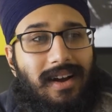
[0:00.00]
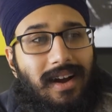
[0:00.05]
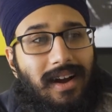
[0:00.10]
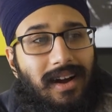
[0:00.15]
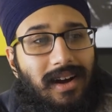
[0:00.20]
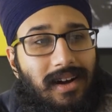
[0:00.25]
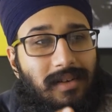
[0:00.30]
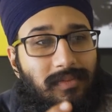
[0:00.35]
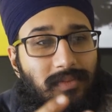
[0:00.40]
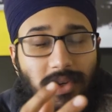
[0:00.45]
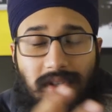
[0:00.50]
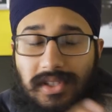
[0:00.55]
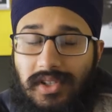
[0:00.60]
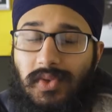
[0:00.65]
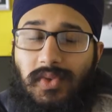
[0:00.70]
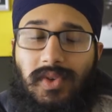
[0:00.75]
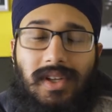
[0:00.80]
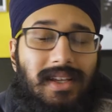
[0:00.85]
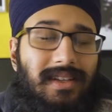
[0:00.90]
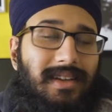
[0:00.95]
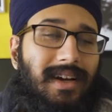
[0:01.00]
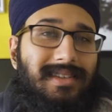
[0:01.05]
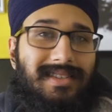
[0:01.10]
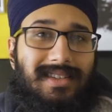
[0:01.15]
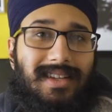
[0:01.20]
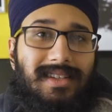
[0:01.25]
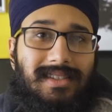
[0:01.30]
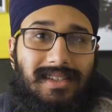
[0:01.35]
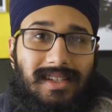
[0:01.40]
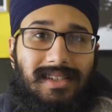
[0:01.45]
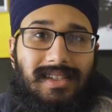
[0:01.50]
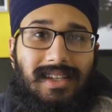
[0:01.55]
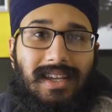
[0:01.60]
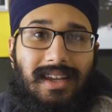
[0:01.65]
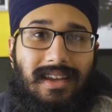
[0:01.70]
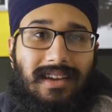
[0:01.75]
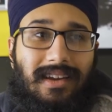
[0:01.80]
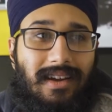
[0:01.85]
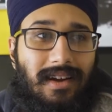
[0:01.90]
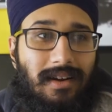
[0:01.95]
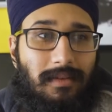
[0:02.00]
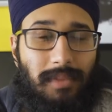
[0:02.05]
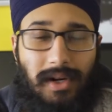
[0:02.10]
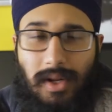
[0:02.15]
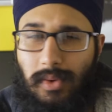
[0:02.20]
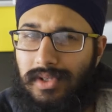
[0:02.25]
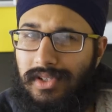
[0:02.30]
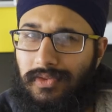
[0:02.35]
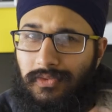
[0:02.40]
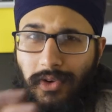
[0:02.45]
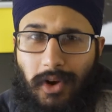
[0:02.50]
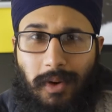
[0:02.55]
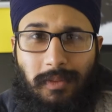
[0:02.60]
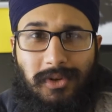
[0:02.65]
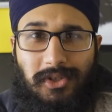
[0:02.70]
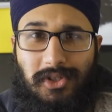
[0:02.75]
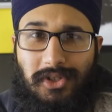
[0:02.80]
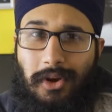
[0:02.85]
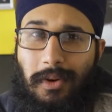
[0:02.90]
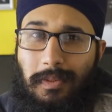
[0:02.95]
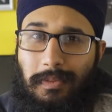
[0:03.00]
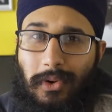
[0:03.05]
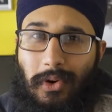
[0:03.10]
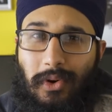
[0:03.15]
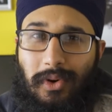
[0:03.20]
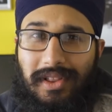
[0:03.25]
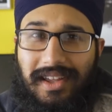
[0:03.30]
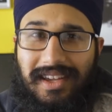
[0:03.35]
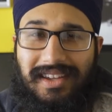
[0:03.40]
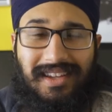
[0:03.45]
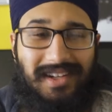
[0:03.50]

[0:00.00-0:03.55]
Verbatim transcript: Um, those are really nice things to see, but it was filmed so poorly.